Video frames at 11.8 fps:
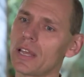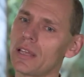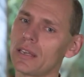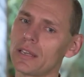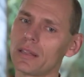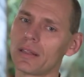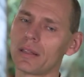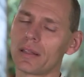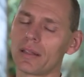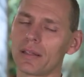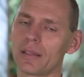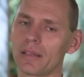and
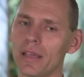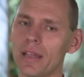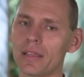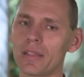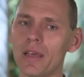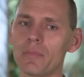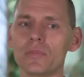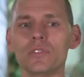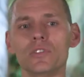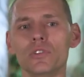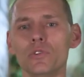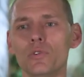getting them
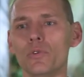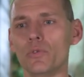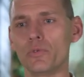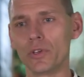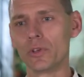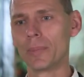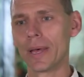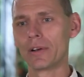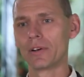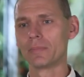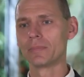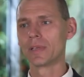to feel
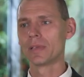better.